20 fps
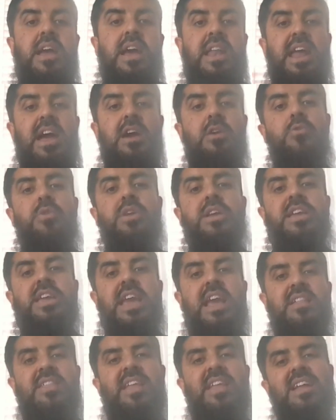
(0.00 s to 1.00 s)
and how do we
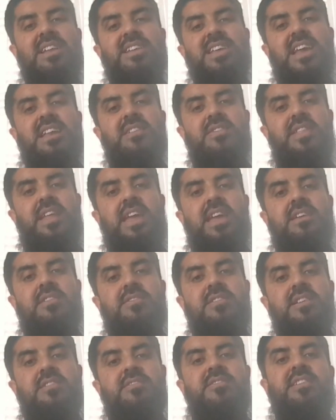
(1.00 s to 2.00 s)
get that talent that
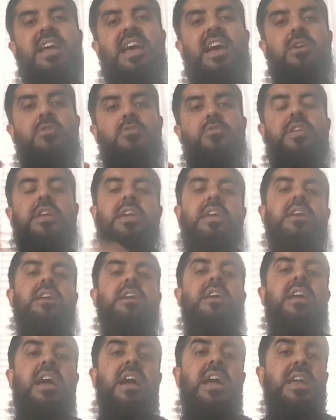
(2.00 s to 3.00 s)
exists out there?
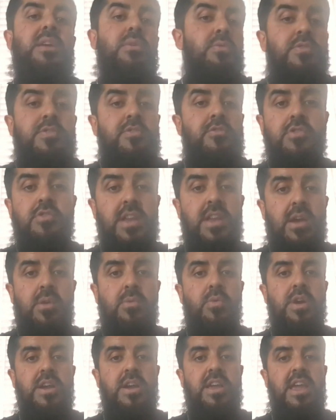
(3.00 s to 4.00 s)
It was through
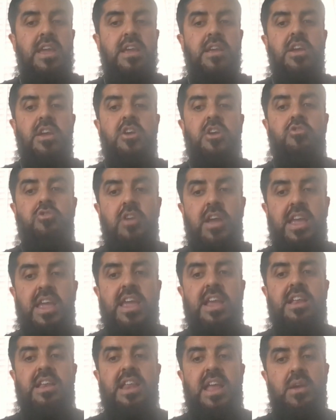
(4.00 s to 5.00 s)
networking,
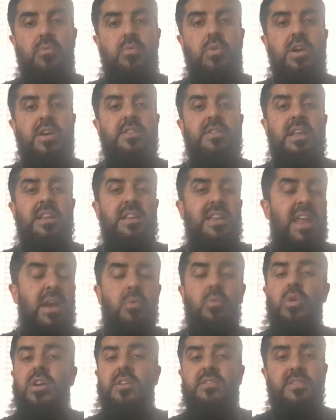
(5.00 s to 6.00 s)
creating networks. And
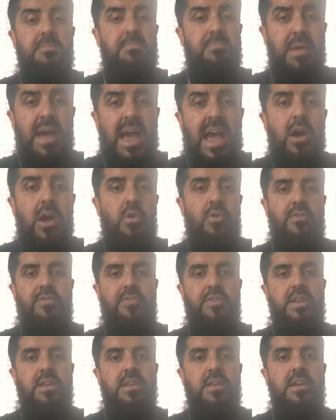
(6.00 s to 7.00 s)
networks are
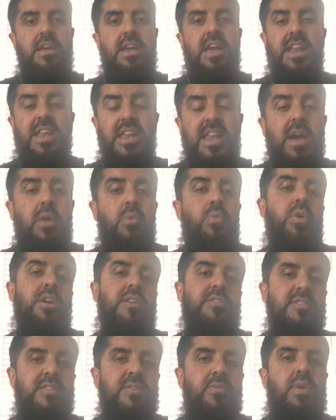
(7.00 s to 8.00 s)
powerful, and
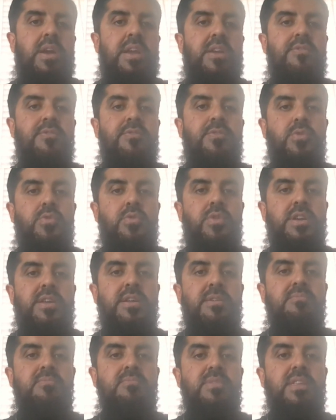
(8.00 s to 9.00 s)
networks are the way forward.